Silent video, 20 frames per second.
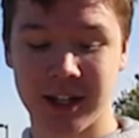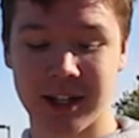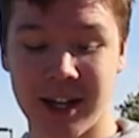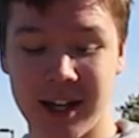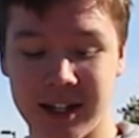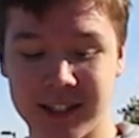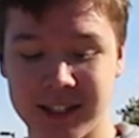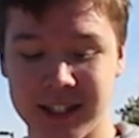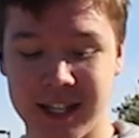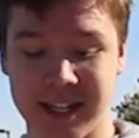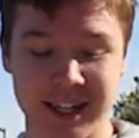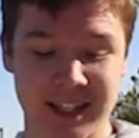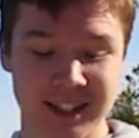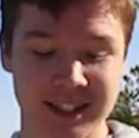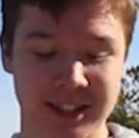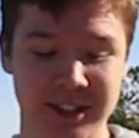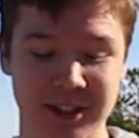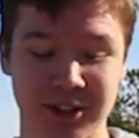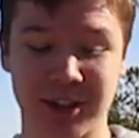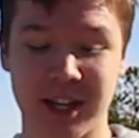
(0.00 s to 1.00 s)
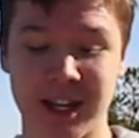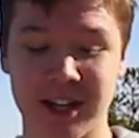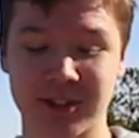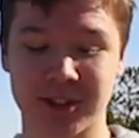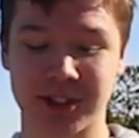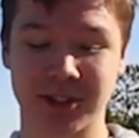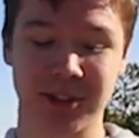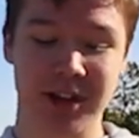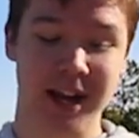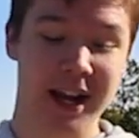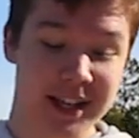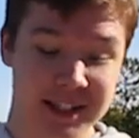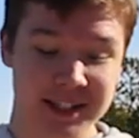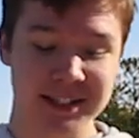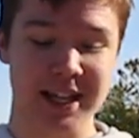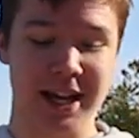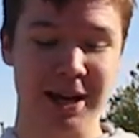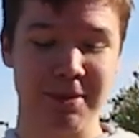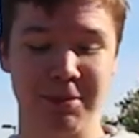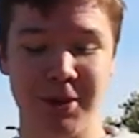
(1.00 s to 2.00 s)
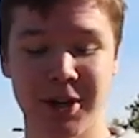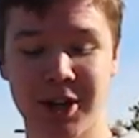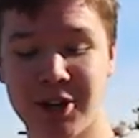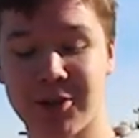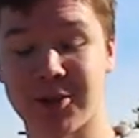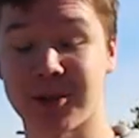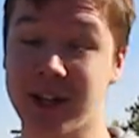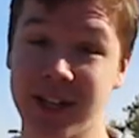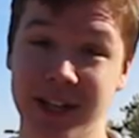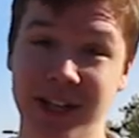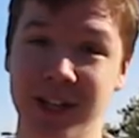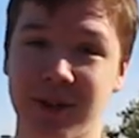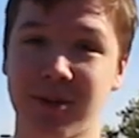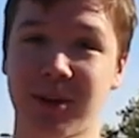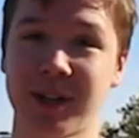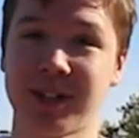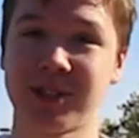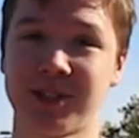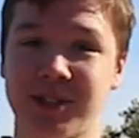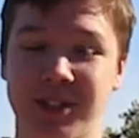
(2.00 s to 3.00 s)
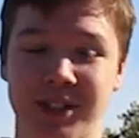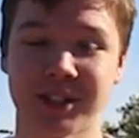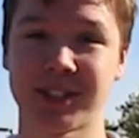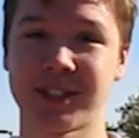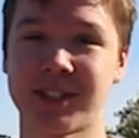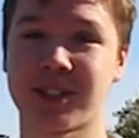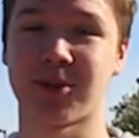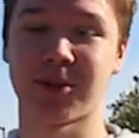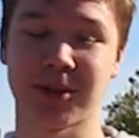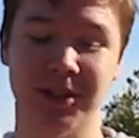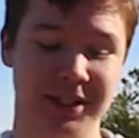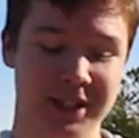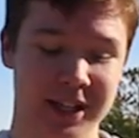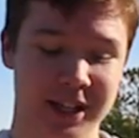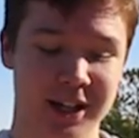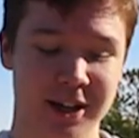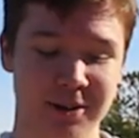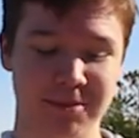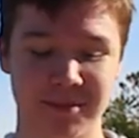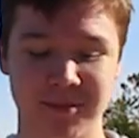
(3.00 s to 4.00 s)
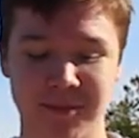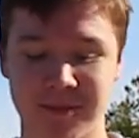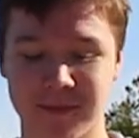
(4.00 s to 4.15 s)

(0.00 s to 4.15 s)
Contact your counselor ASAP with any questions or to sign up.